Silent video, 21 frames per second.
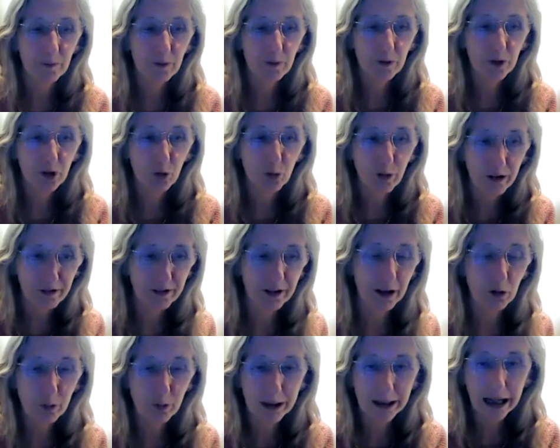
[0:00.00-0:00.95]
risks
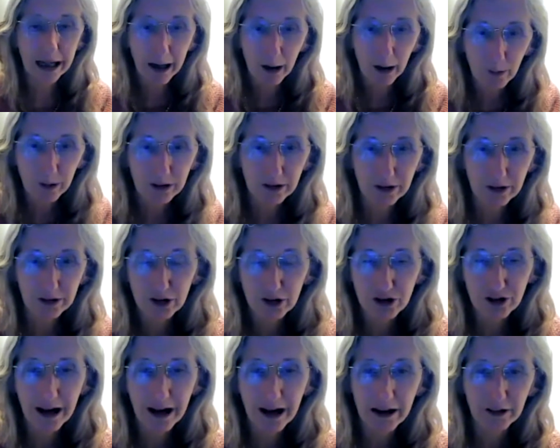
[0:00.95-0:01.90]
that we inherit, the
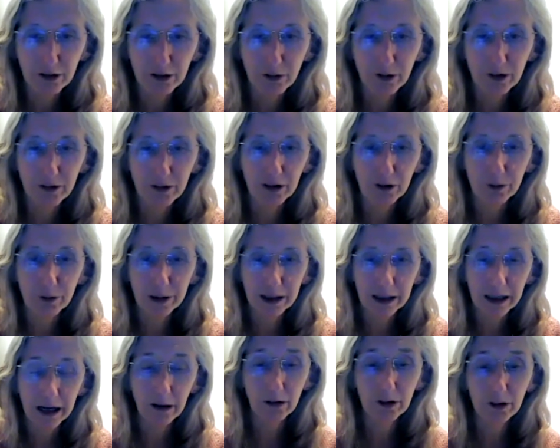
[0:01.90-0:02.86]
genetic risks that we can
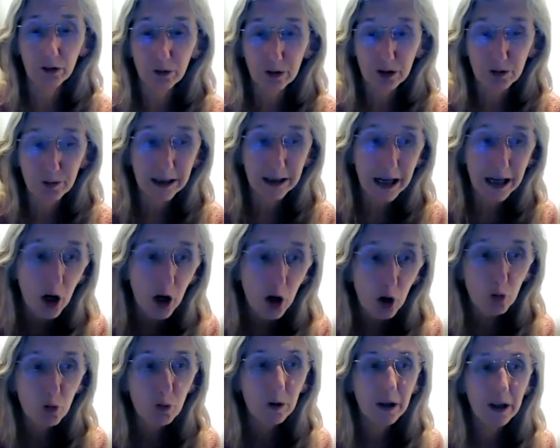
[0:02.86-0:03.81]
inherit, which we
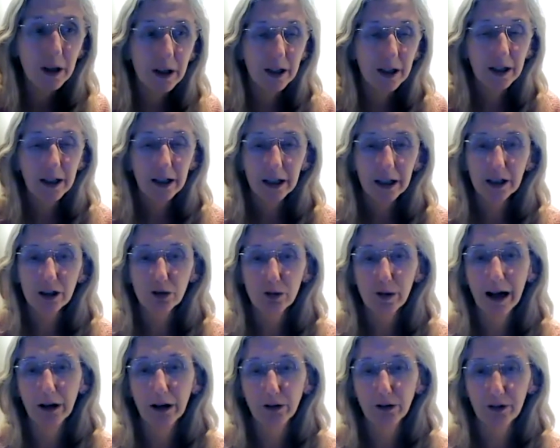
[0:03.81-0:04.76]
know
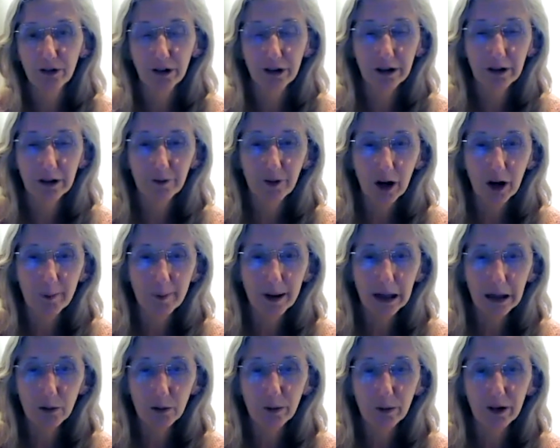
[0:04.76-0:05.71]
interact with certain
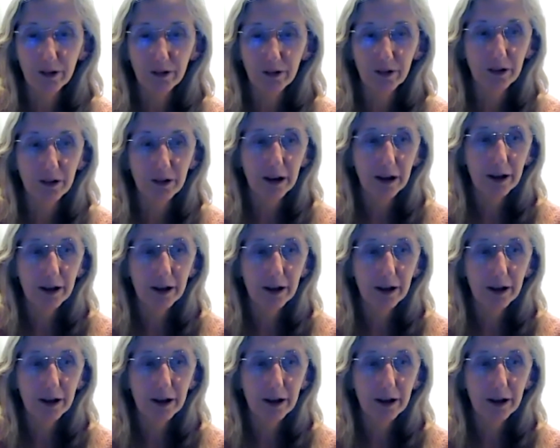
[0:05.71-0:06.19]
environmental risks,